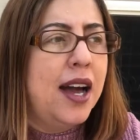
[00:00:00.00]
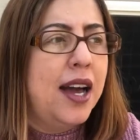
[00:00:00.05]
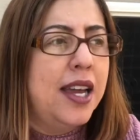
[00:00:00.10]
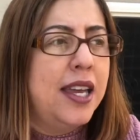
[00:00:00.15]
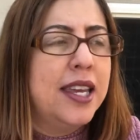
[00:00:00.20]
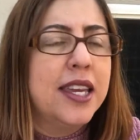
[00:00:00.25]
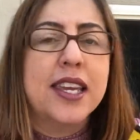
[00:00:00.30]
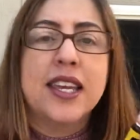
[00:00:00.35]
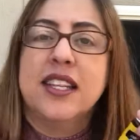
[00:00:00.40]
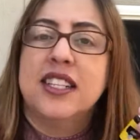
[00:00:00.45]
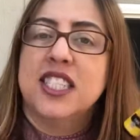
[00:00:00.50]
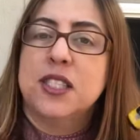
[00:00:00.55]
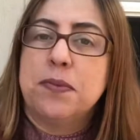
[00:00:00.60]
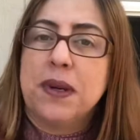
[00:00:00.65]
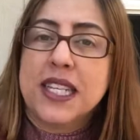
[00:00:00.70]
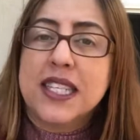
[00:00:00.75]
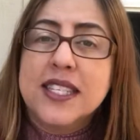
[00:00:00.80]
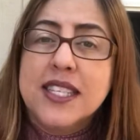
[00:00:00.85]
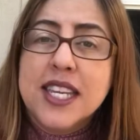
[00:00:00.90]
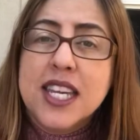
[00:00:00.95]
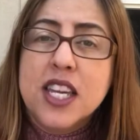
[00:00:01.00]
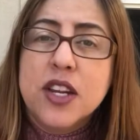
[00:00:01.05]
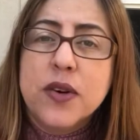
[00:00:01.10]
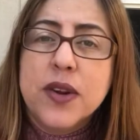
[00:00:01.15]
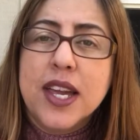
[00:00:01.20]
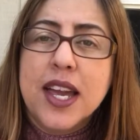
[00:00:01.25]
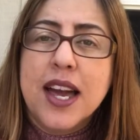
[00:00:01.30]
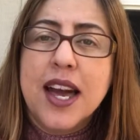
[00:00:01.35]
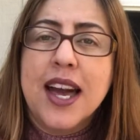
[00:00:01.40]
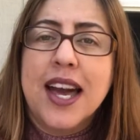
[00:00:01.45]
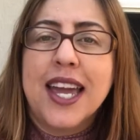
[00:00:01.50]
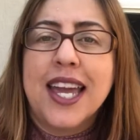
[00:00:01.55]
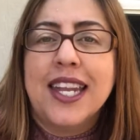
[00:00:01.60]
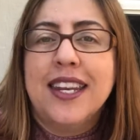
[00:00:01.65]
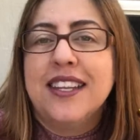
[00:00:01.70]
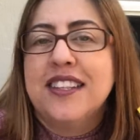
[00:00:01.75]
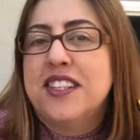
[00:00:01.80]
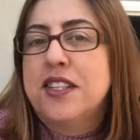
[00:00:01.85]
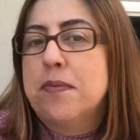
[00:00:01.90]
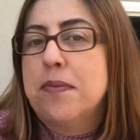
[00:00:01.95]
It kills bacteria and
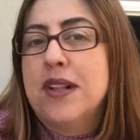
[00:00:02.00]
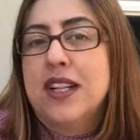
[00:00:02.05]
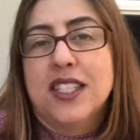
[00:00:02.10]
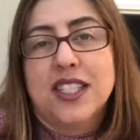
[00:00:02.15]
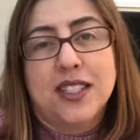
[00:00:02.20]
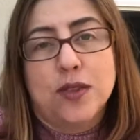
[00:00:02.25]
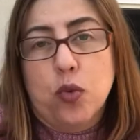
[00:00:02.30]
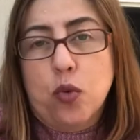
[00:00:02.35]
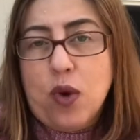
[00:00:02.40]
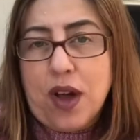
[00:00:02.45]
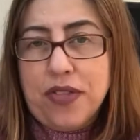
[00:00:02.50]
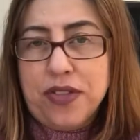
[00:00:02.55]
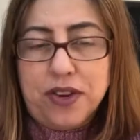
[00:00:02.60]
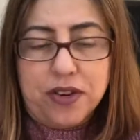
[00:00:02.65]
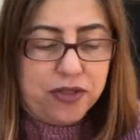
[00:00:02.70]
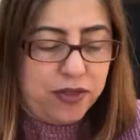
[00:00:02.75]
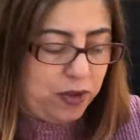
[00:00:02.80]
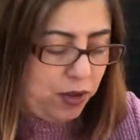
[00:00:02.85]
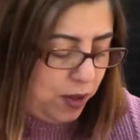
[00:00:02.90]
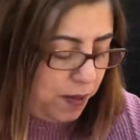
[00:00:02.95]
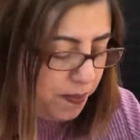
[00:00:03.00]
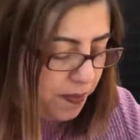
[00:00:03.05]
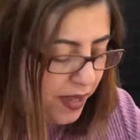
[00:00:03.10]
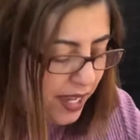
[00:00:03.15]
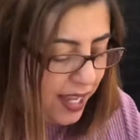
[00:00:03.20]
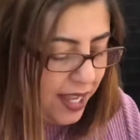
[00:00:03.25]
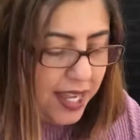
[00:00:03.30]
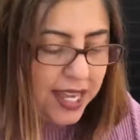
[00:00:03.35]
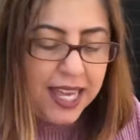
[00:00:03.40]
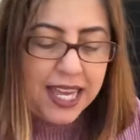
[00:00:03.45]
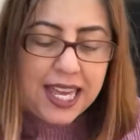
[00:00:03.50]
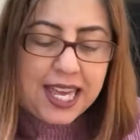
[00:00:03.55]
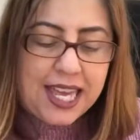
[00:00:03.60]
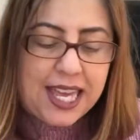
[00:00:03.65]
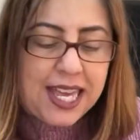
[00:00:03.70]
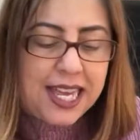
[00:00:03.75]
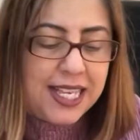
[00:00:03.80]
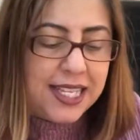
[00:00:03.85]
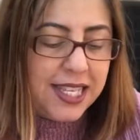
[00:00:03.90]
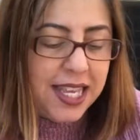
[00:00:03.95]
it smells wonderful.
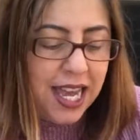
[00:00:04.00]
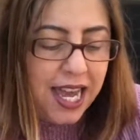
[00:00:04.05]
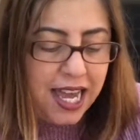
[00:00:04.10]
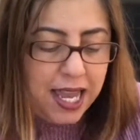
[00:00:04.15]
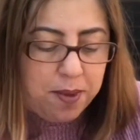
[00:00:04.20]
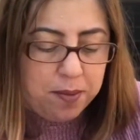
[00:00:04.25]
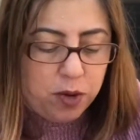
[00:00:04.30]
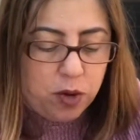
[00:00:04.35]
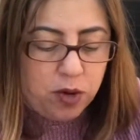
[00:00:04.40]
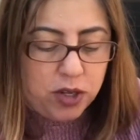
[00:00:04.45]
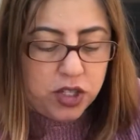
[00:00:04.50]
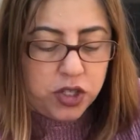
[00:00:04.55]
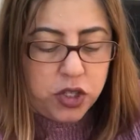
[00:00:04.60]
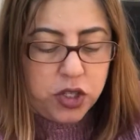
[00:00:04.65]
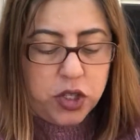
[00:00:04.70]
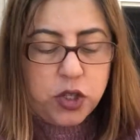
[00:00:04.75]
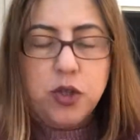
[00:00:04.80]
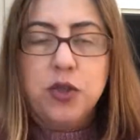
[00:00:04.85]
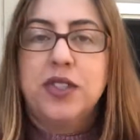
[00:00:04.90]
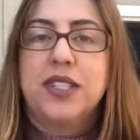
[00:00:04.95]
And I am going to use